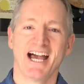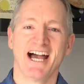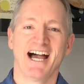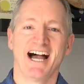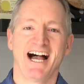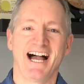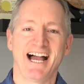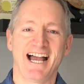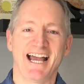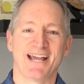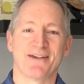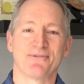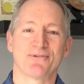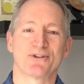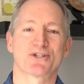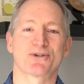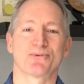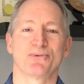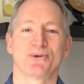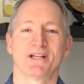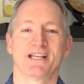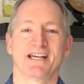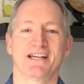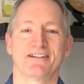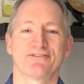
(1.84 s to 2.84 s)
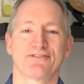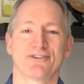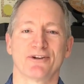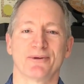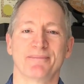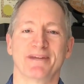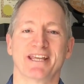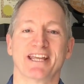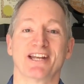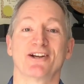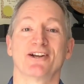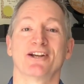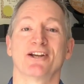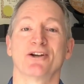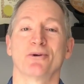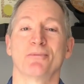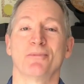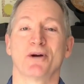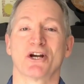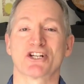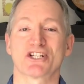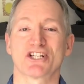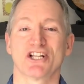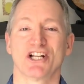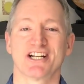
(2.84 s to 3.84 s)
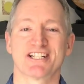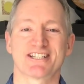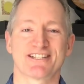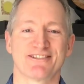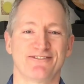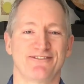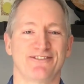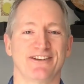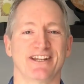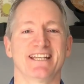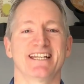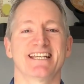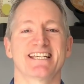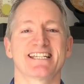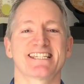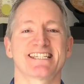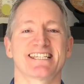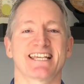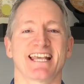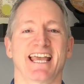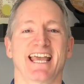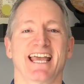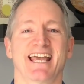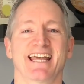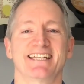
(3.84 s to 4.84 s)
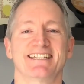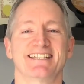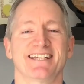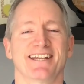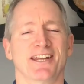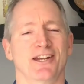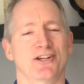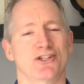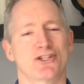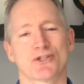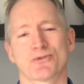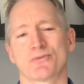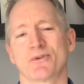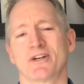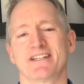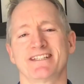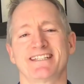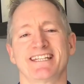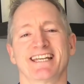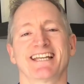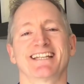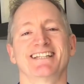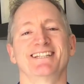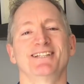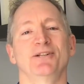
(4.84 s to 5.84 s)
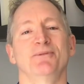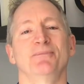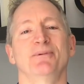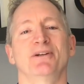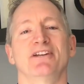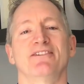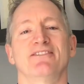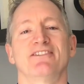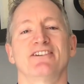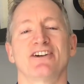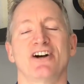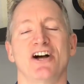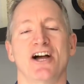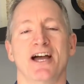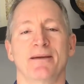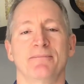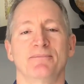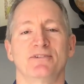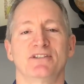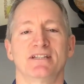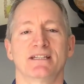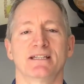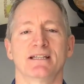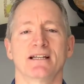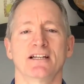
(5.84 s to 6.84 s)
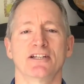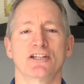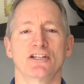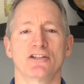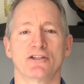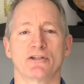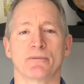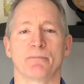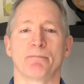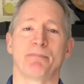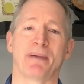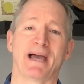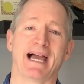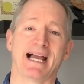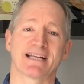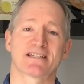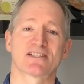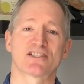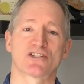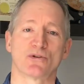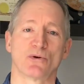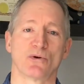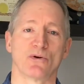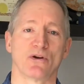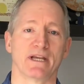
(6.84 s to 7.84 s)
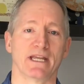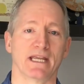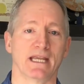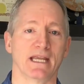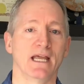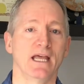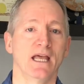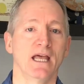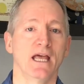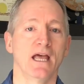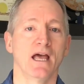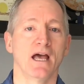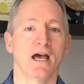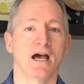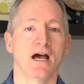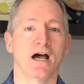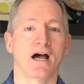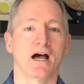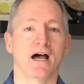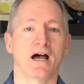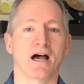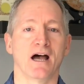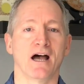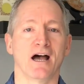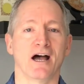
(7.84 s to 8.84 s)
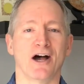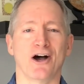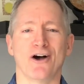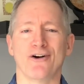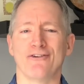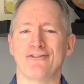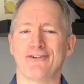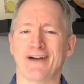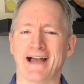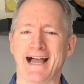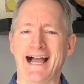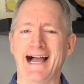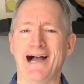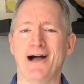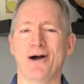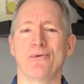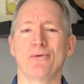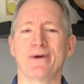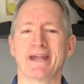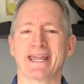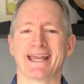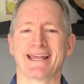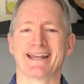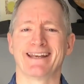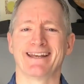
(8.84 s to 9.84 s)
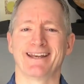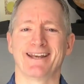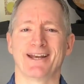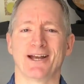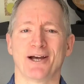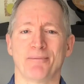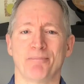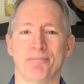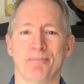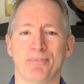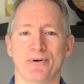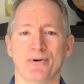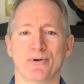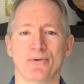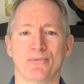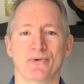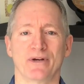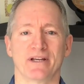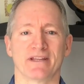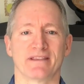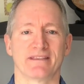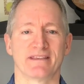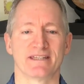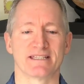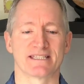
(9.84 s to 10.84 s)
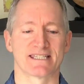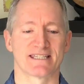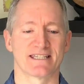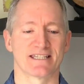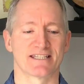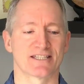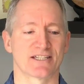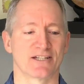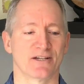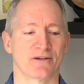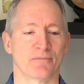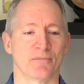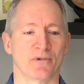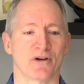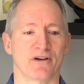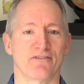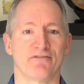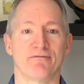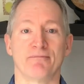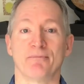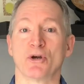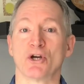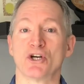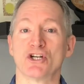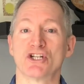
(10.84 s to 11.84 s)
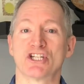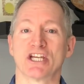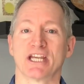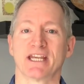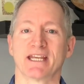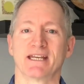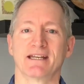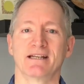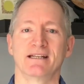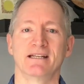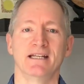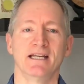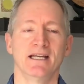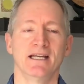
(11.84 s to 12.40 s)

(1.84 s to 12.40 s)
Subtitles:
Hi, Rich Willett from Inner Hero Martial Arts and Fitness, and today I just want to take a little bit of time to tell you the backstory of how we ended up with this system of merging